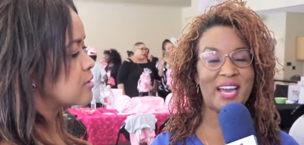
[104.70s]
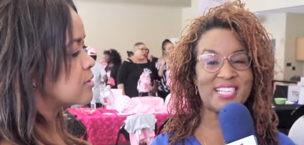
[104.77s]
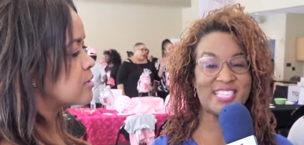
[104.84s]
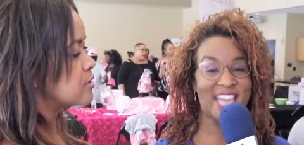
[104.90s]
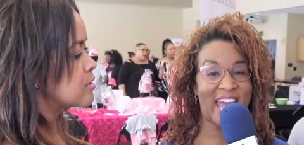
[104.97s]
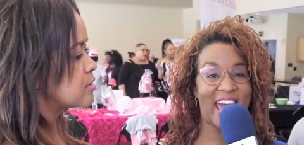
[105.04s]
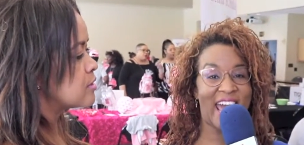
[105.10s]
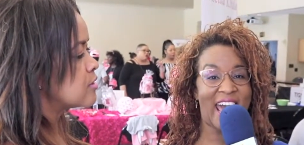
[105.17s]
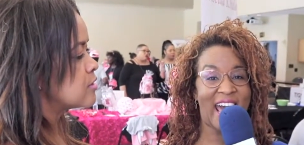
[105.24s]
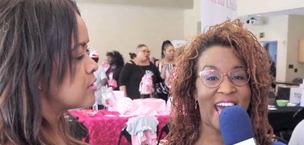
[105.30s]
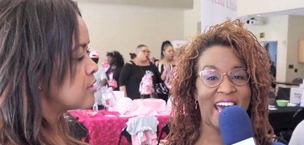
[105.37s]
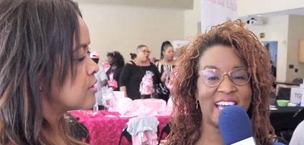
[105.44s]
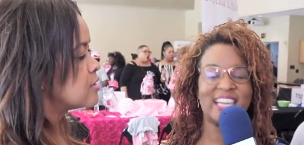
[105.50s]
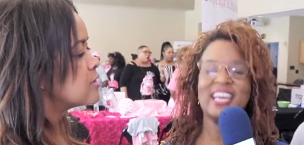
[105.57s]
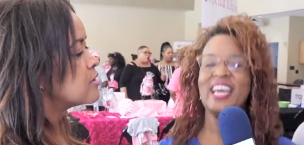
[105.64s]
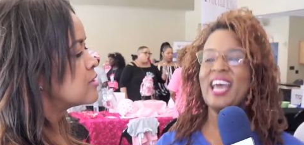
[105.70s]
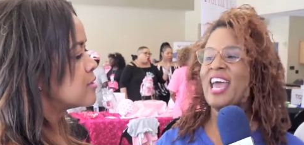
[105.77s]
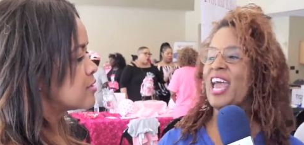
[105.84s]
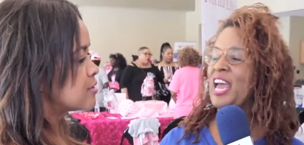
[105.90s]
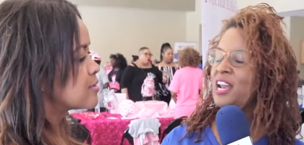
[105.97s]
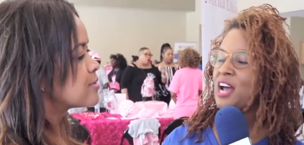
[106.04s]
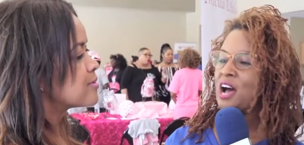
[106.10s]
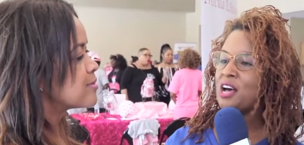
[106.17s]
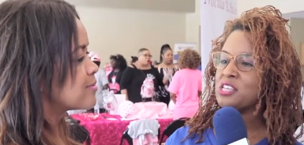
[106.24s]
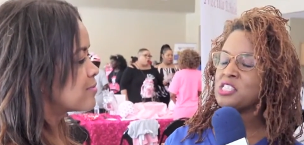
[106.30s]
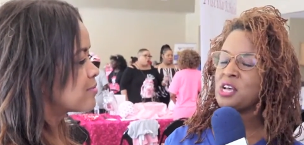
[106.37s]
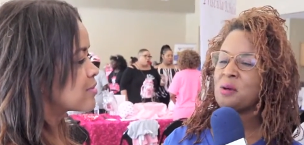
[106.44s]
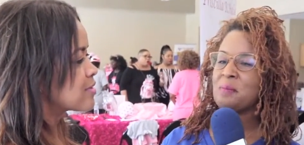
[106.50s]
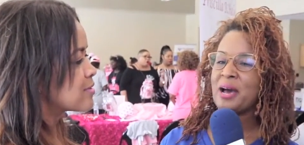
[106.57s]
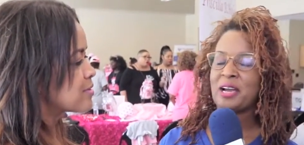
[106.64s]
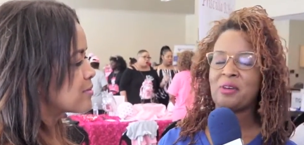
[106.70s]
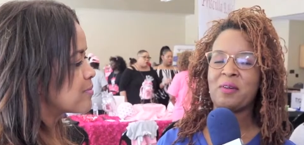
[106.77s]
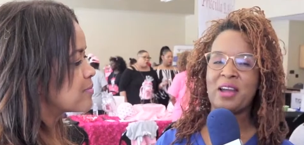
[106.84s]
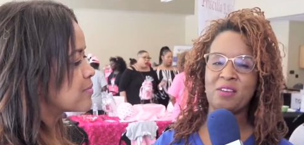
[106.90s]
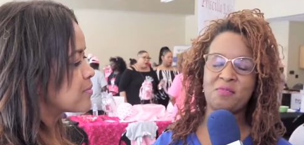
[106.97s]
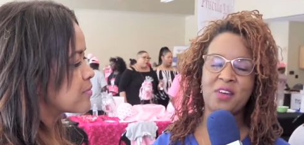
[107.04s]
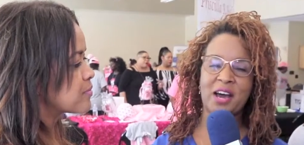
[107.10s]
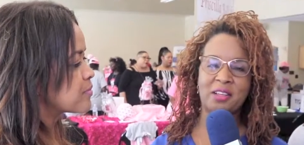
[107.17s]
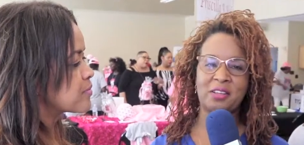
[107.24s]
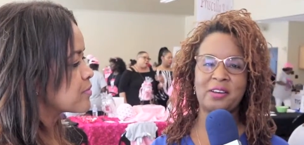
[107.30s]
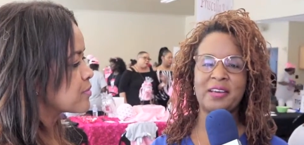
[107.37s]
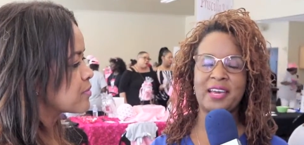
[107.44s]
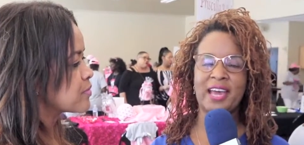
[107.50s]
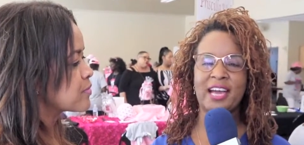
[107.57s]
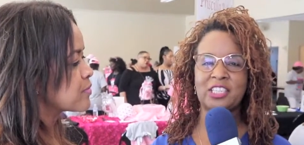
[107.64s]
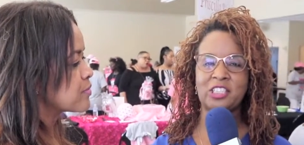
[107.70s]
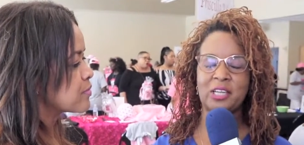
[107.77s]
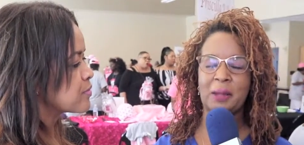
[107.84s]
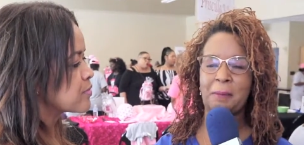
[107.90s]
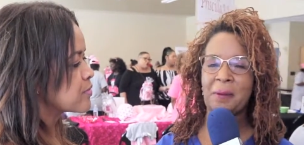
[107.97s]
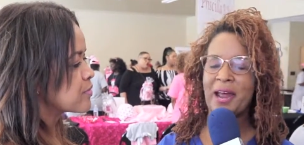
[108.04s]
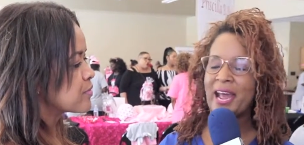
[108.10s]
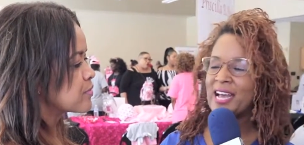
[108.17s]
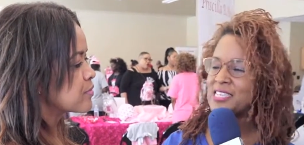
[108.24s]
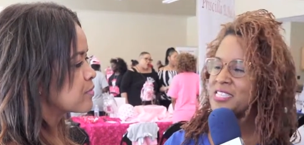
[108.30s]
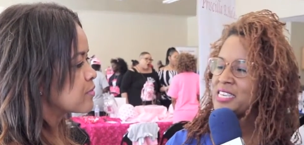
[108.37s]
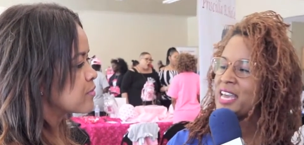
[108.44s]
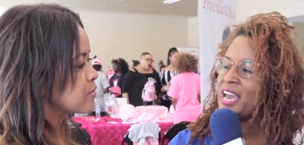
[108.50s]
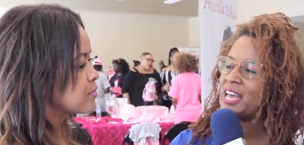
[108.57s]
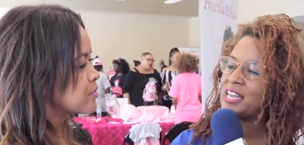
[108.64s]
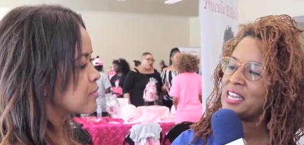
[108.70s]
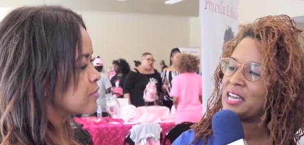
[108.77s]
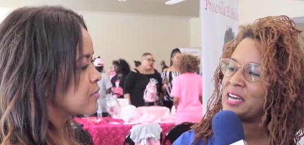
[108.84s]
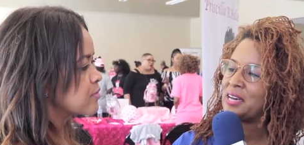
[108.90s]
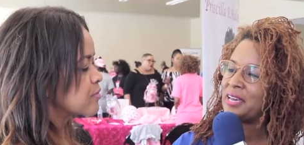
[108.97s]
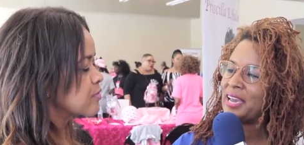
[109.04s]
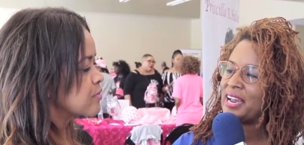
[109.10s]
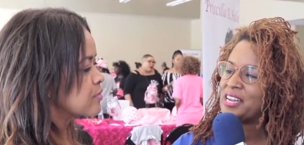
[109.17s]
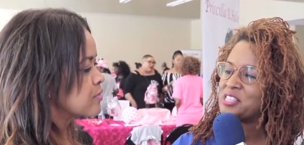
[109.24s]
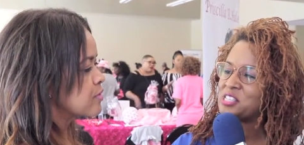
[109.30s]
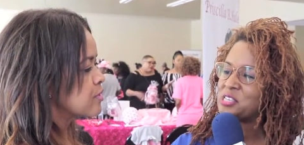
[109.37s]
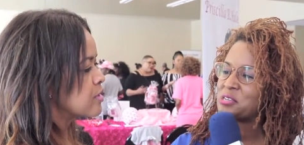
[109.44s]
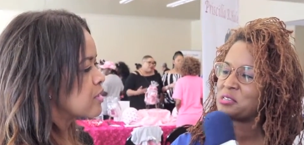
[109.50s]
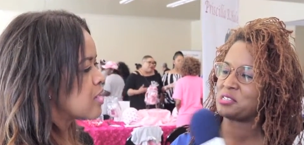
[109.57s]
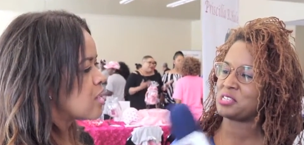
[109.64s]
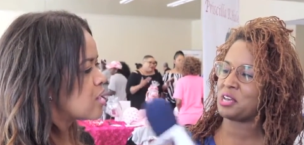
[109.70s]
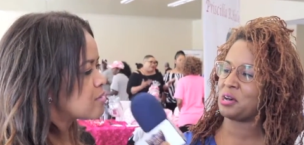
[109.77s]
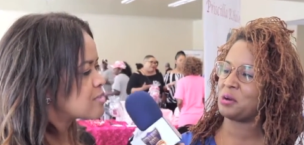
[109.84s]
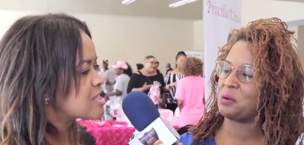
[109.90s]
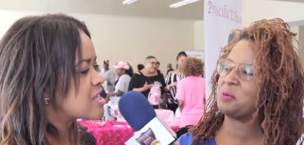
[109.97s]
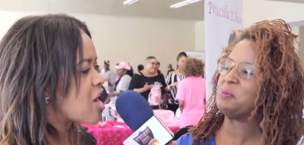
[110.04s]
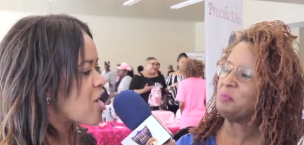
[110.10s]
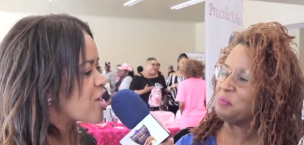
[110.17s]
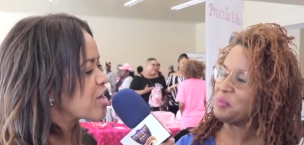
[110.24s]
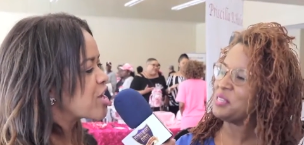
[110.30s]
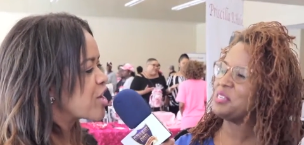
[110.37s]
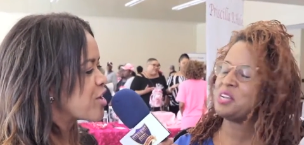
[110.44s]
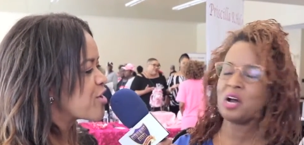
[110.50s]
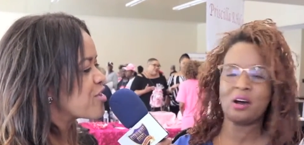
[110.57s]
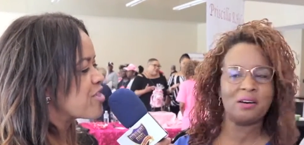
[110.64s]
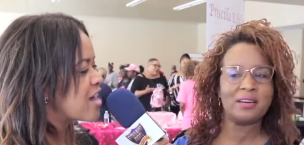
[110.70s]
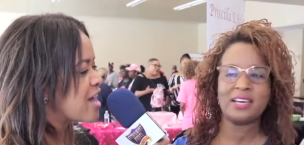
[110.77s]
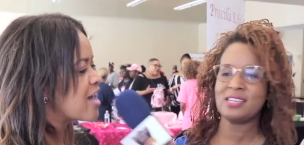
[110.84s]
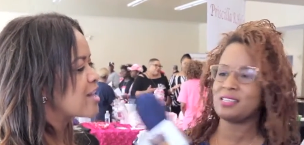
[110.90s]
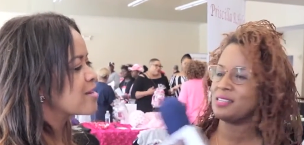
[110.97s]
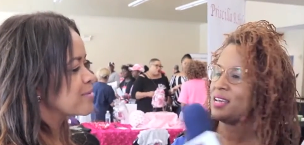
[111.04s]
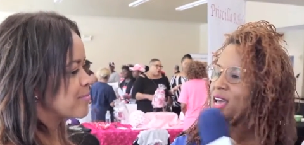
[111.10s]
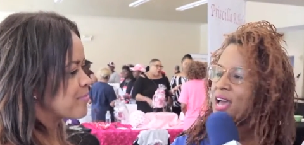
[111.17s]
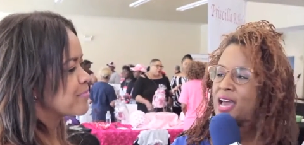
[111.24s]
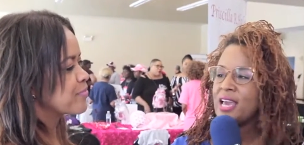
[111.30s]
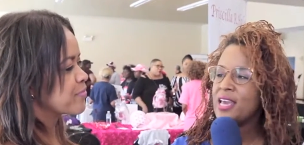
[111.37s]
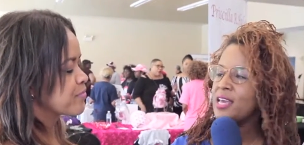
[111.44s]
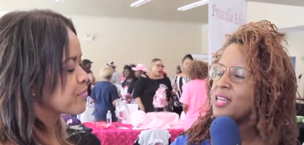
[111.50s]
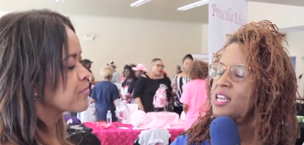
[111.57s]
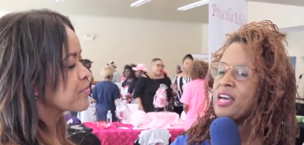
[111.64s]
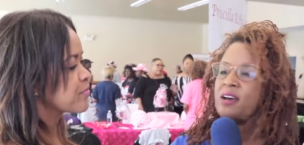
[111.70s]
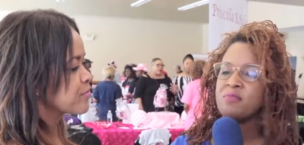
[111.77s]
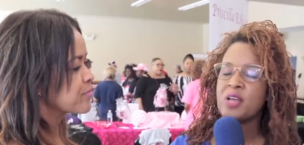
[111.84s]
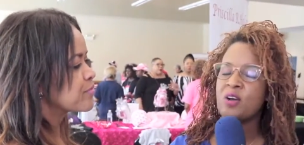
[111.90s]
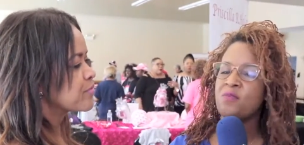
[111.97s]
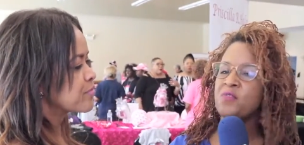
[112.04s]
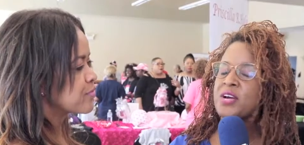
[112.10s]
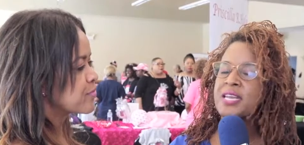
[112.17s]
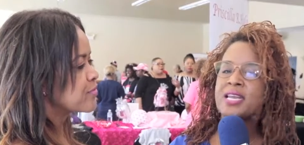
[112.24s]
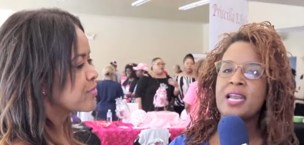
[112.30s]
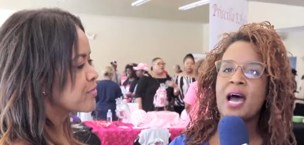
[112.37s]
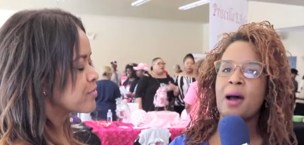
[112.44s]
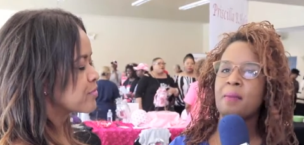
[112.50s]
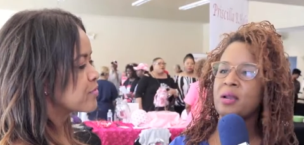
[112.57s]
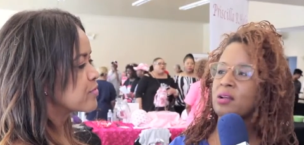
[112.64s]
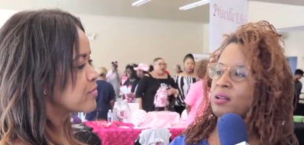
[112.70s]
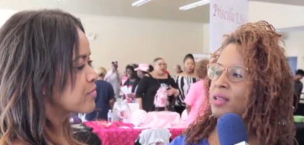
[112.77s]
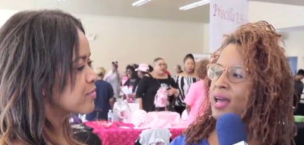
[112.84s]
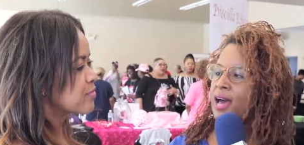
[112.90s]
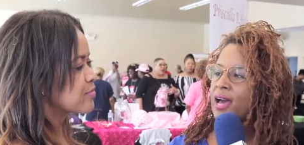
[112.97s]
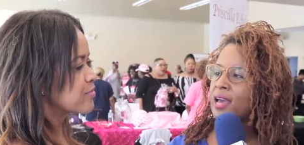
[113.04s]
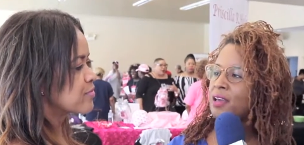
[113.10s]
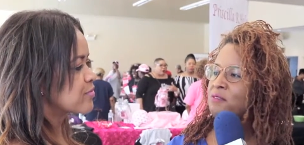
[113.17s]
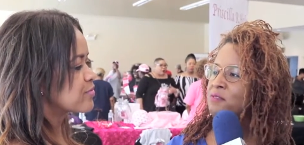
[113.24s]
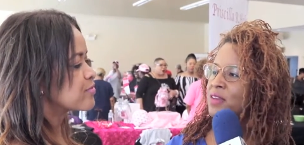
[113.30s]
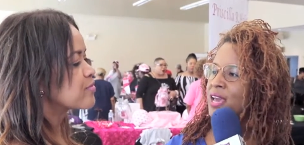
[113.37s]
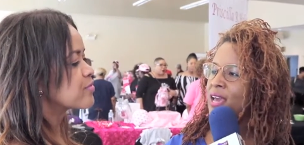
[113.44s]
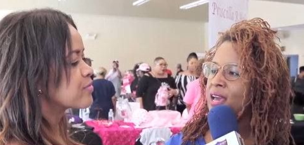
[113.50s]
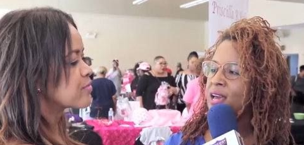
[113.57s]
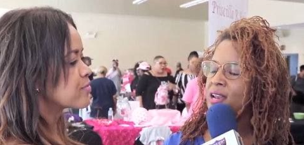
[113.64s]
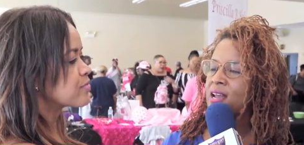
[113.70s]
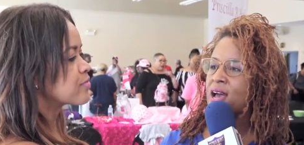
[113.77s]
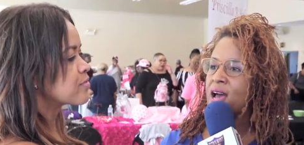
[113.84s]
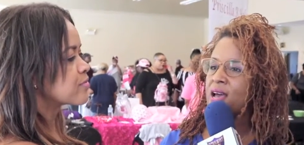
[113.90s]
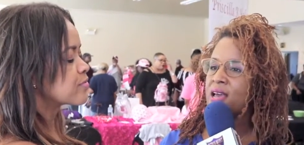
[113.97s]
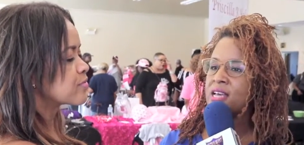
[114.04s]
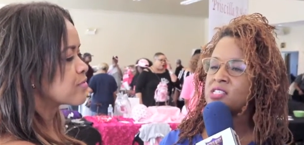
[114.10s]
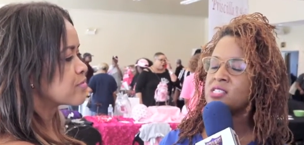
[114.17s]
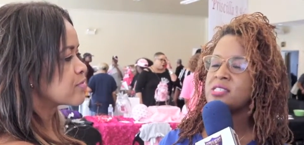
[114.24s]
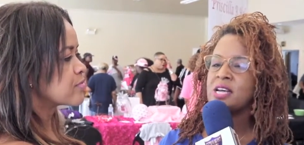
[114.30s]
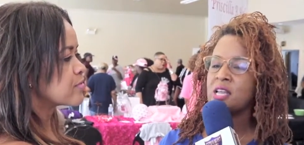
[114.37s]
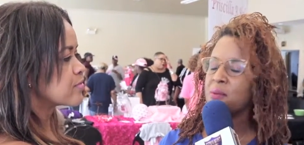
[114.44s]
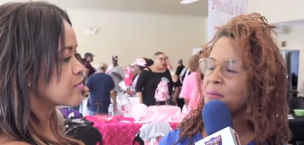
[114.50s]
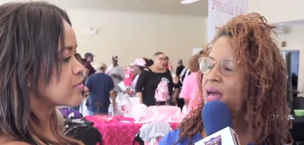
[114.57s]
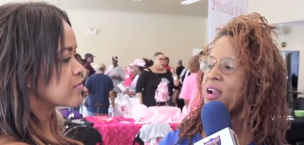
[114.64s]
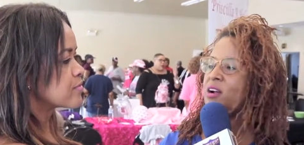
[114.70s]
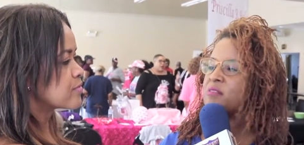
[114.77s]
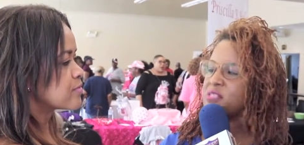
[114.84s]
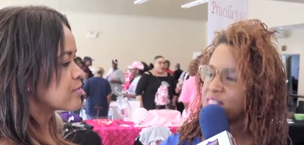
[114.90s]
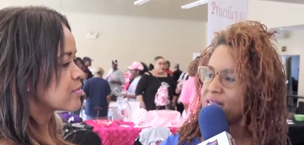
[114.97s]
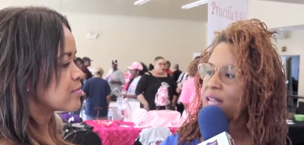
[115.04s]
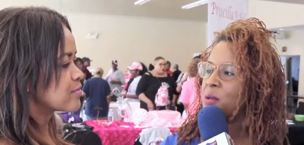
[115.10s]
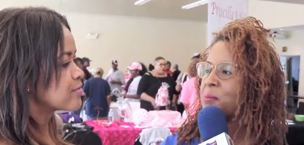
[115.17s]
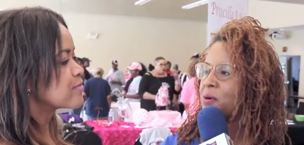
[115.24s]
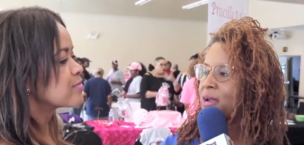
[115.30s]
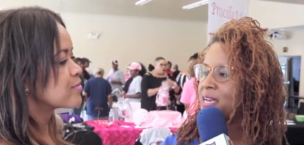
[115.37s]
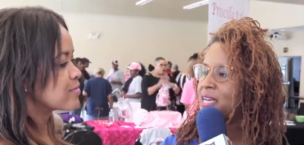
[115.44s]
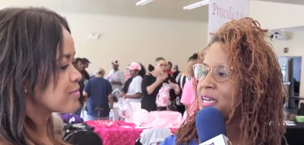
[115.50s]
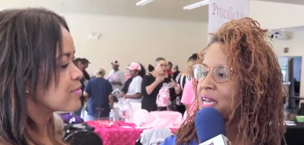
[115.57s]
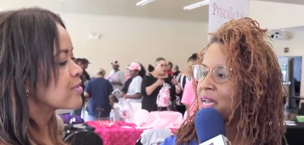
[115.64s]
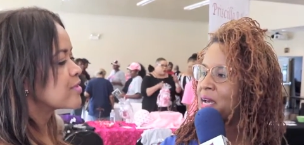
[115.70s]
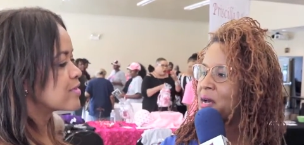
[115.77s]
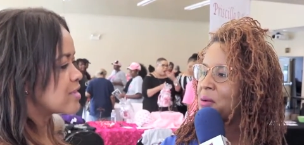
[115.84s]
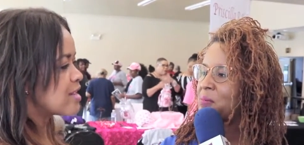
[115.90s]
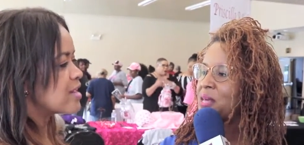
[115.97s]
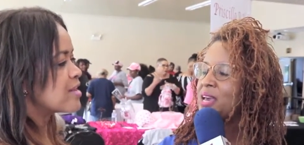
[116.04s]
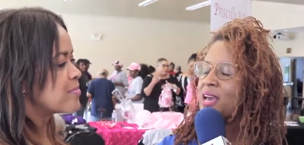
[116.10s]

Speaker 1: my dad and also my grandfather. He actually passed. He had lung cancer. I'm sorry to hear that he lived a phenomenal life, and uh, it's still a matter of celebrating him.